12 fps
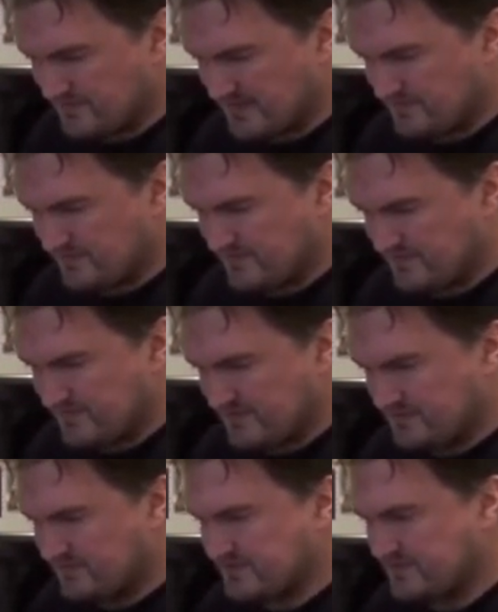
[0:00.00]
I prefer
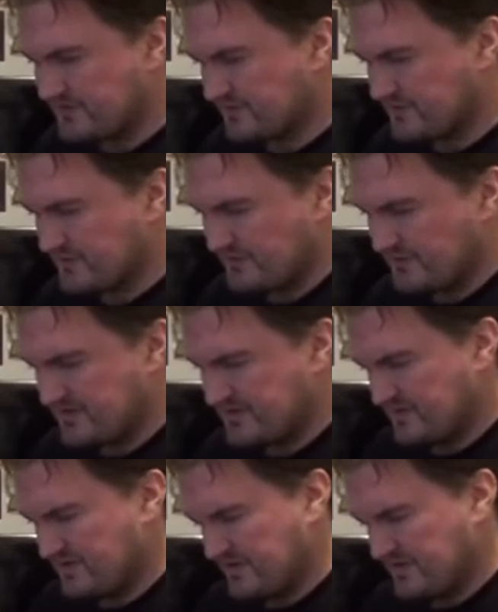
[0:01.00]
the original cover where it's got